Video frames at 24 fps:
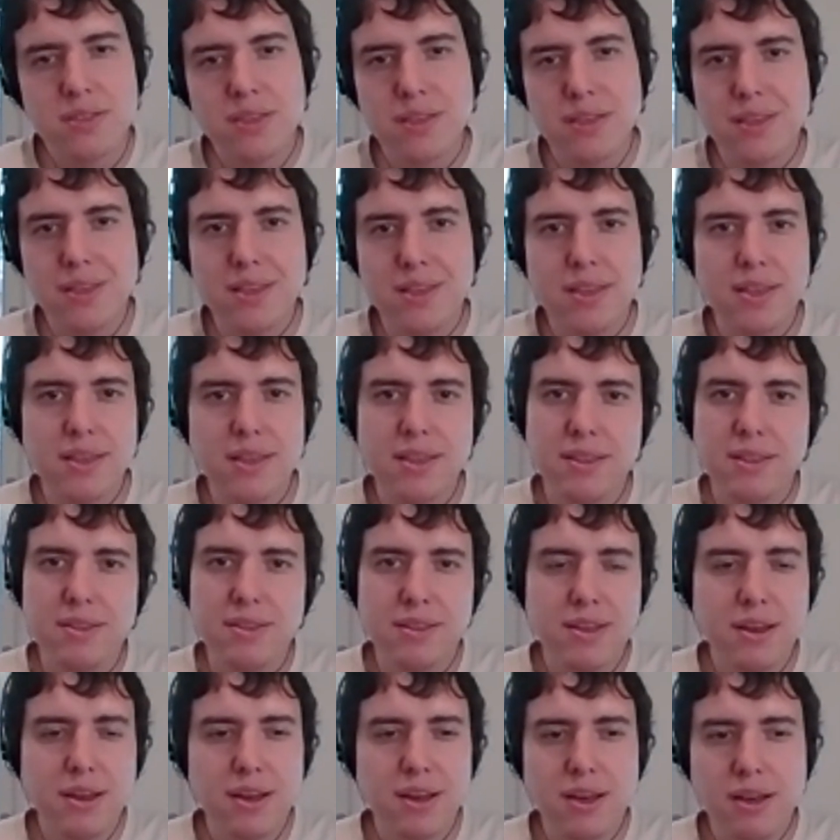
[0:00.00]
And
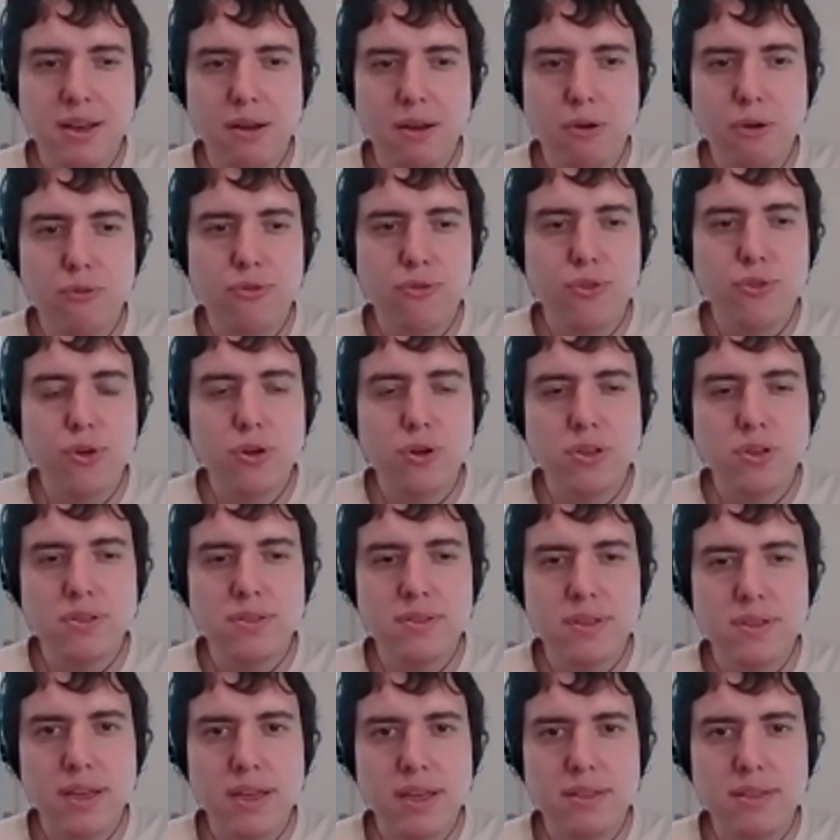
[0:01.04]
of
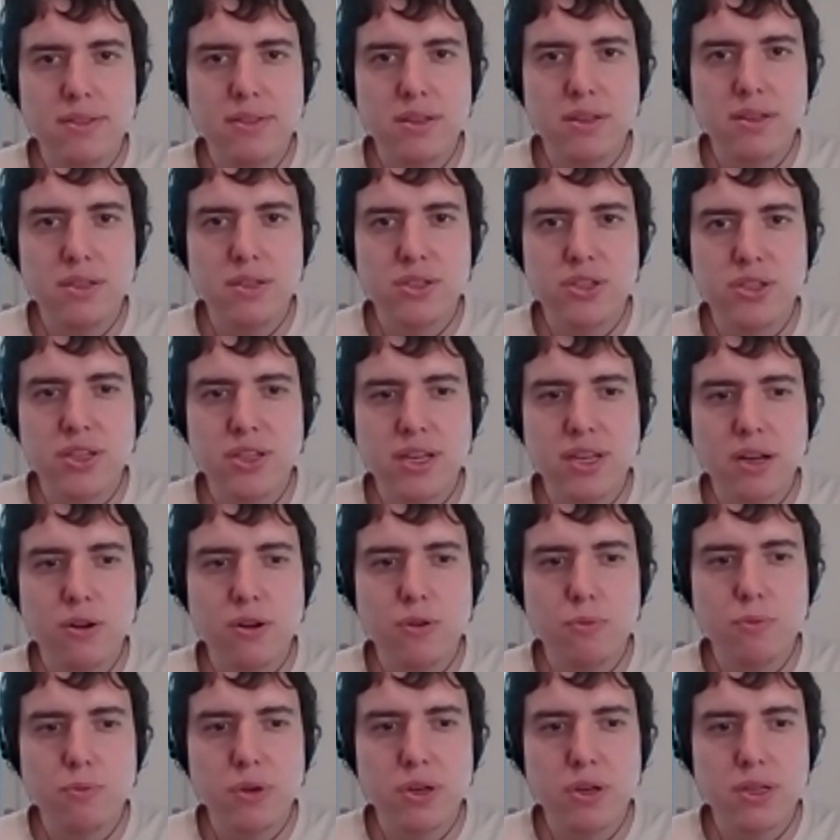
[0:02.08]
course, at the
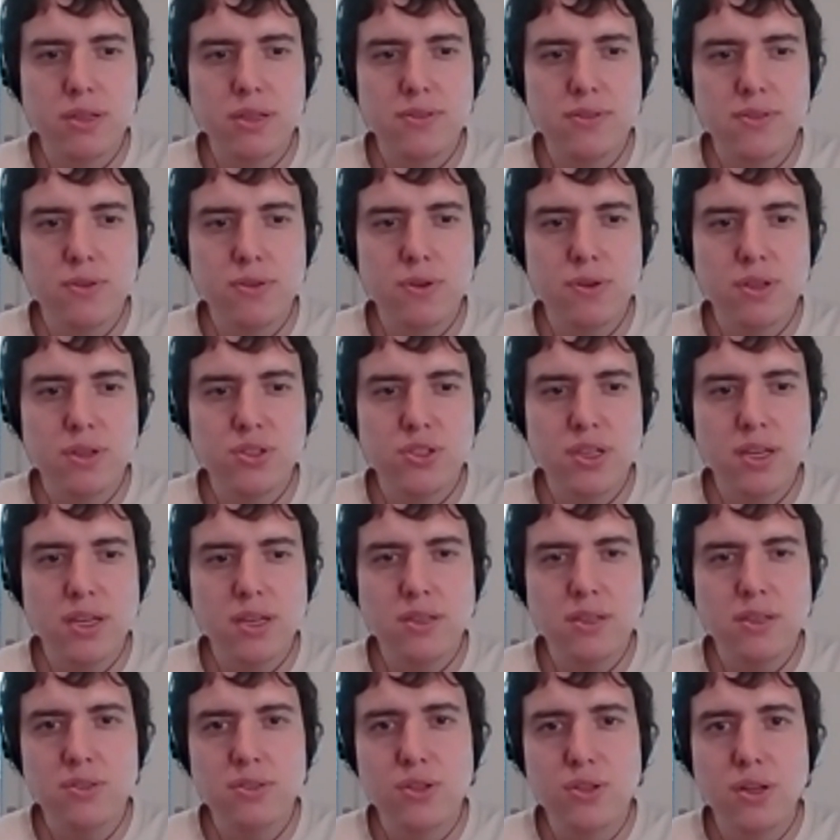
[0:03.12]
Chicago Mercantile
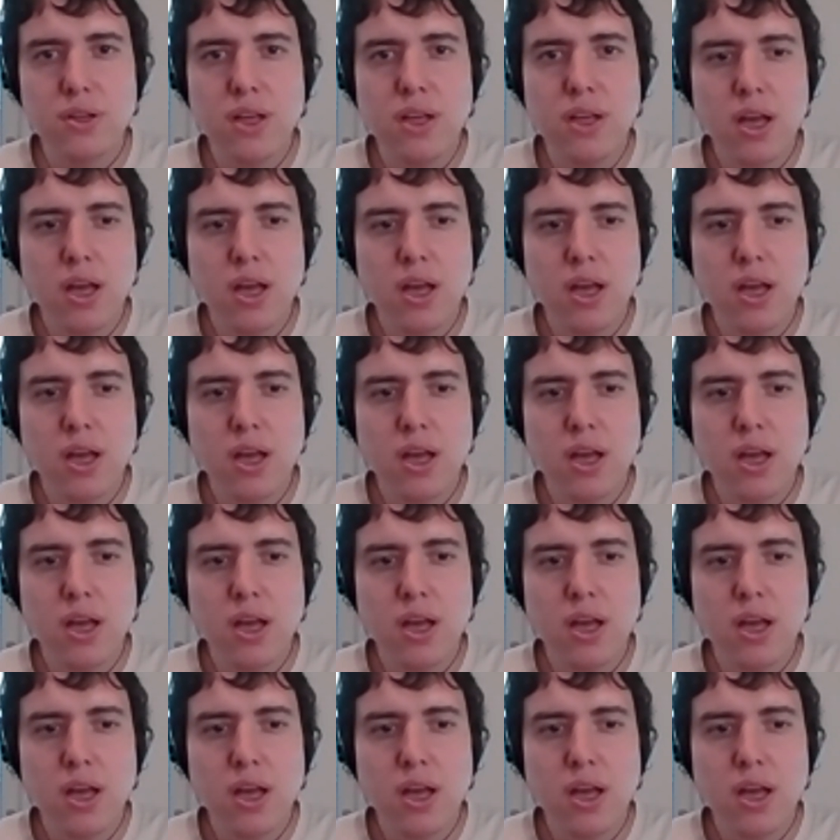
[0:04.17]
Exchange,